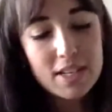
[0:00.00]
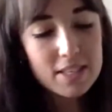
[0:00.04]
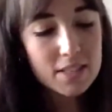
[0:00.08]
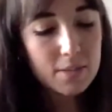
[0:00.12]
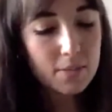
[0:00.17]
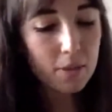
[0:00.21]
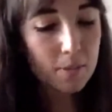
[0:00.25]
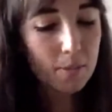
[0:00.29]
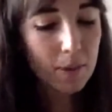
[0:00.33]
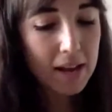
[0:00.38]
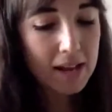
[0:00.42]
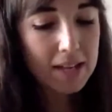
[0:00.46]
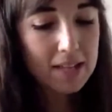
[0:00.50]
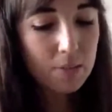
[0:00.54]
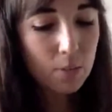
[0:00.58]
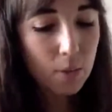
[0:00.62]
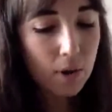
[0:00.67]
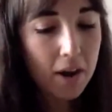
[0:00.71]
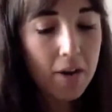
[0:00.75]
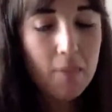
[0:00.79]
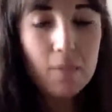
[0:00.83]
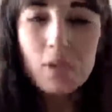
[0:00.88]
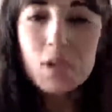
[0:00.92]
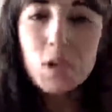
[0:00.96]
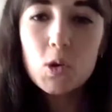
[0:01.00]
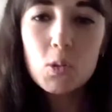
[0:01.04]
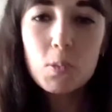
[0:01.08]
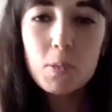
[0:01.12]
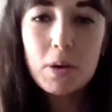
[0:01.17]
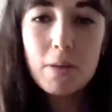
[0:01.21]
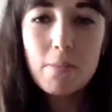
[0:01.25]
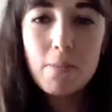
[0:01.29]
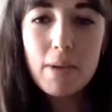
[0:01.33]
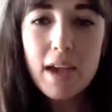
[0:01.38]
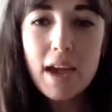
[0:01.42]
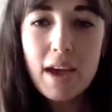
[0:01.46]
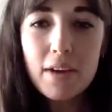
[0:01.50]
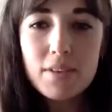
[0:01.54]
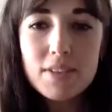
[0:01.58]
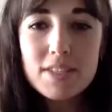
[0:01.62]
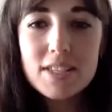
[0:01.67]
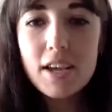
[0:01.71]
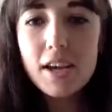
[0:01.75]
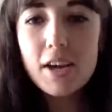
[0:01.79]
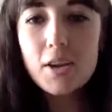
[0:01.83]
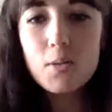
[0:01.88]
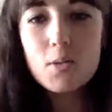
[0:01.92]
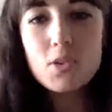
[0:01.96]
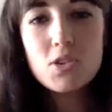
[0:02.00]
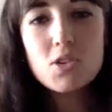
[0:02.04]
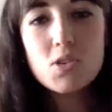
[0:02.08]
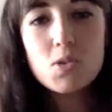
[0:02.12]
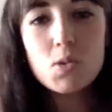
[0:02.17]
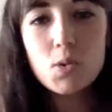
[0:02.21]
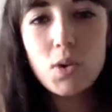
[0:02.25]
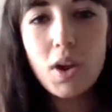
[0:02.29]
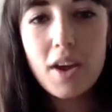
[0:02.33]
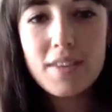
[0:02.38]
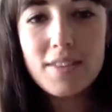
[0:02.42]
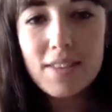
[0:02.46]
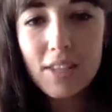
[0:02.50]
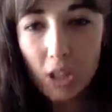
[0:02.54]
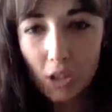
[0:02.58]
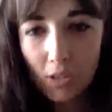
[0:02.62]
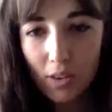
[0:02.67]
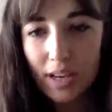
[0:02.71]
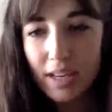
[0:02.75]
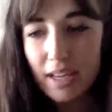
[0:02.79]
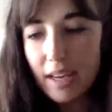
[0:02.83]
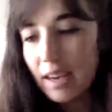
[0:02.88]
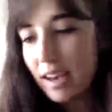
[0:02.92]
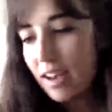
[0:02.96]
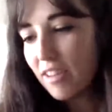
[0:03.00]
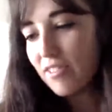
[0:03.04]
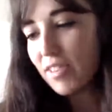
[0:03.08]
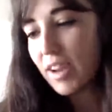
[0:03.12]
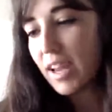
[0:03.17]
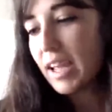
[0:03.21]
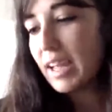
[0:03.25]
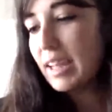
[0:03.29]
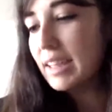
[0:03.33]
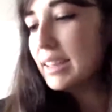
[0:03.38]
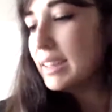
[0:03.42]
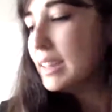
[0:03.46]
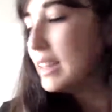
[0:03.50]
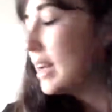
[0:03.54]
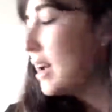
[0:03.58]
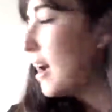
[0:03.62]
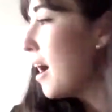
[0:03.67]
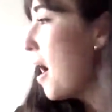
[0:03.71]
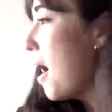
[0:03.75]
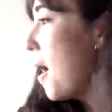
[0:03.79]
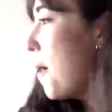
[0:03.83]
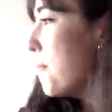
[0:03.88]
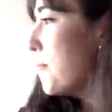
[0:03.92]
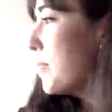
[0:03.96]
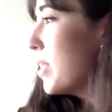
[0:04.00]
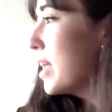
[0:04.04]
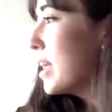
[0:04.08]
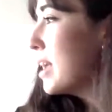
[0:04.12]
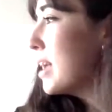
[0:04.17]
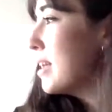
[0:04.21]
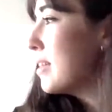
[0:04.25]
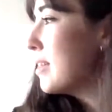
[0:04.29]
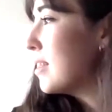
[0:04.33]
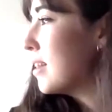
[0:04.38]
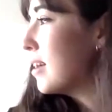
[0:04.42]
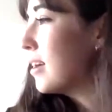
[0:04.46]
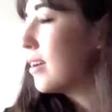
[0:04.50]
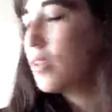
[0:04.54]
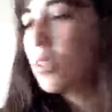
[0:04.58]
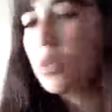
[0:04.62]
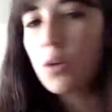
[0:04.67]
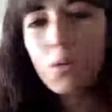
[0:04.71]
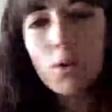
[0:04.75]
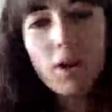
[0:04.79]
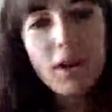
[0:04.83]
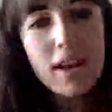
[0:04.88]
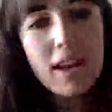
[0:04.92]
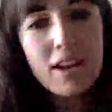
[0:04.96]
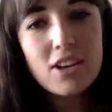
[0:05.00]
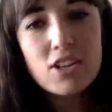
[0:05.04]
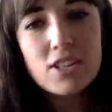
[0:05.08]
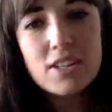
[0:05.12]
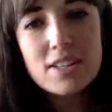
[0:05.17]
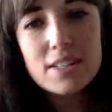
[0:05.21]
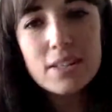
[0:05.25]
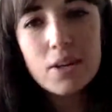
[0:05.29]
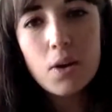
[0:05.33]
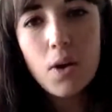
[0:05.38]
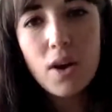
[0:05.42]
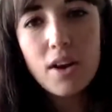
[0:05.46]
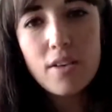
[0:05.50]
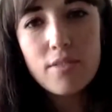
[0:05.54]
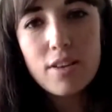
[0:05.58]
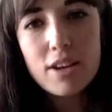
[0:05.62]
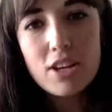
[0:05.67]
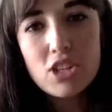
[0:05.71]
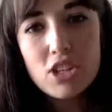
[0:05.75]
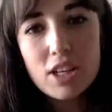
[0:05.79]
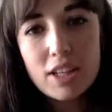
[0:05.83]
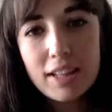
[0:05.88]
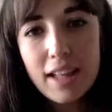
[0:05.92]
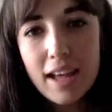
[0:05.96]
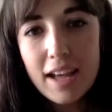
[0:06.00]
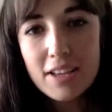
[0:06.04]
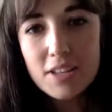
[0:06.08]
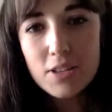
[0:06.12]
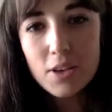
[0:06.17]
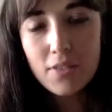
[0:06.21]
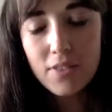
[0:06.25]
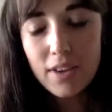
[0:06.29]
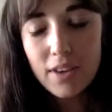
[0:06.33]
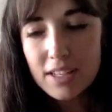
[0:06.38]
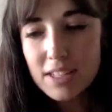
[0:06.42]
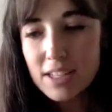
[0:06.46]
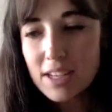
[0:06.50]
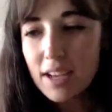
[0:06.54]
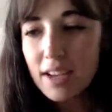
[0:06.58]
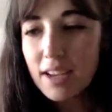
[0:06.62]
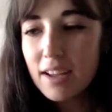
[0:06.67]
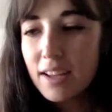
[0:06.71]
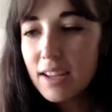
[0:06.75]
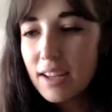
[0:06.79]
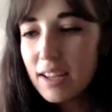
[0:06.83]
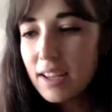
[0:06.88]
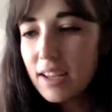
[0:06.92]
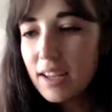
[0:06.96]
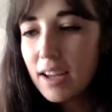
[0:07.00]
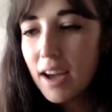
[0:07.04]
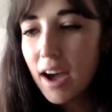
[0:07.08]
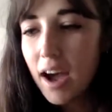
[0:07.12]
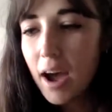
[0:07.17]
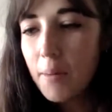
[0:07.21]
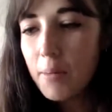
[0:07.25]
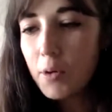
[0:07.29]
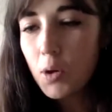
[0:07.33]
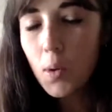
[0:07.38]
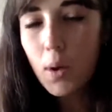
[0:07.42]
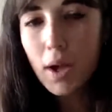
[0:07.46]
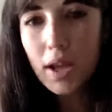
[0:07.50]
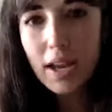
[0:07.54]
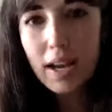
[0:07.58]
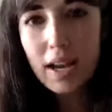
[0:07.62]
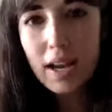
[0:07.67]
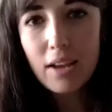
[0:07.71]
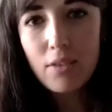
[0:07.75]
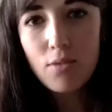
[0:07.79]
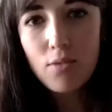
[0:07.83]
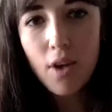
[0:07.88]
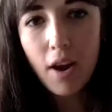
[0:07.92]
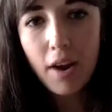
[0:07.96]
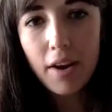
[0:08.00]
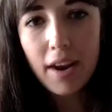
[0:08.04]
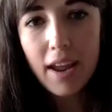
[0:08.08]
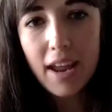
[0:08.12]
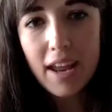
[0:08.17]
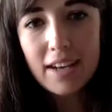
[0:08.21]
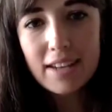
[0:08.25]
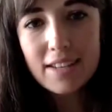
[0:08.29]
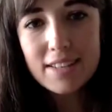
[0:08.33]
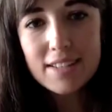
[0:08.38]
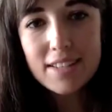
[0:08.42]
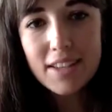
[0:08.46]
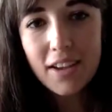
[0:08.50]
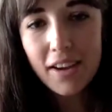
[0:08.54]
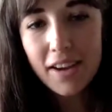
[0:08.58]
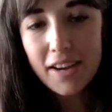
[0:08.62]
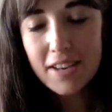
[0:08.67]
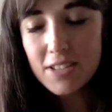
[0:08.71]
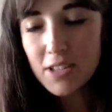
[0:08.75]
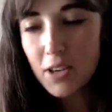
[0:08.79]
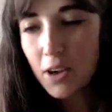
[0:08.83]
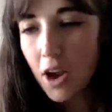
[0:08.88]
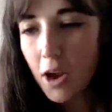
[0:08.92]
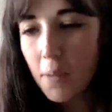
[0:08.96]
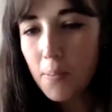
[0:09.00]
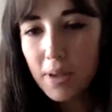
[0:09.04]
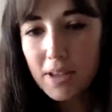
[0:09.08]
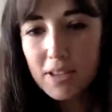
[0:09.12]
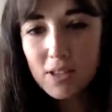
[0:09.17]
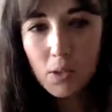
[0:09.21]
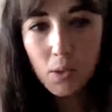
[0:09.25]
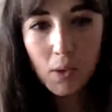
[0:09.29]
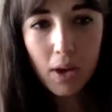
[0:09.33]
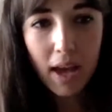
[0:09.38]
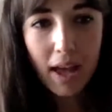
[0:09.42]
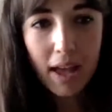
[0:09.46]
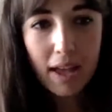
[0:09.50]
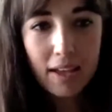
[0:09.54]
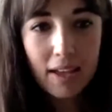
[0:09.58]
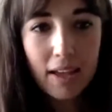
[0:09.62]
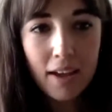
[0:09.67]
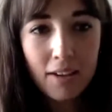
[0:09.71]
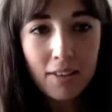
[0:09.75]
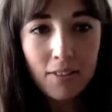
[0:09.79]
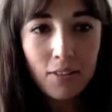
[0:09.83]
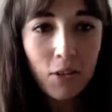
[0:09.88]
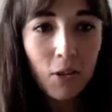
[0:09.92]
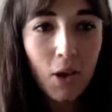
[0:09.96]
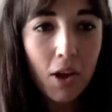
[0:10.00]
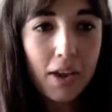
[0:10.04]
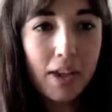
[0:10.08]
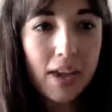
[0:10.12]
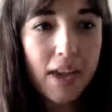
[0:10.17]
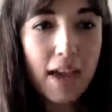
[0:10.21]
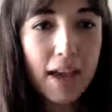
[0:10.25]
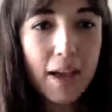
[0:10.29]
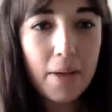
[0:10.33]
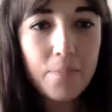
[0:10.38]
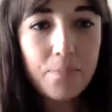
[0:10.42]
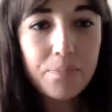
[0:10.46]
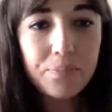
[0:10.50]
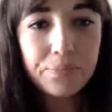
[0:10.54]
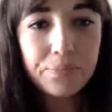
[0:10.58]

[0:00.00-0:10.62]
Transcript: So the place where I would normally be outside, which is all nice and green and lovely, the connection isn't quite reaching there. So I've had to quickly run inside. So I hope that's okay. All okay.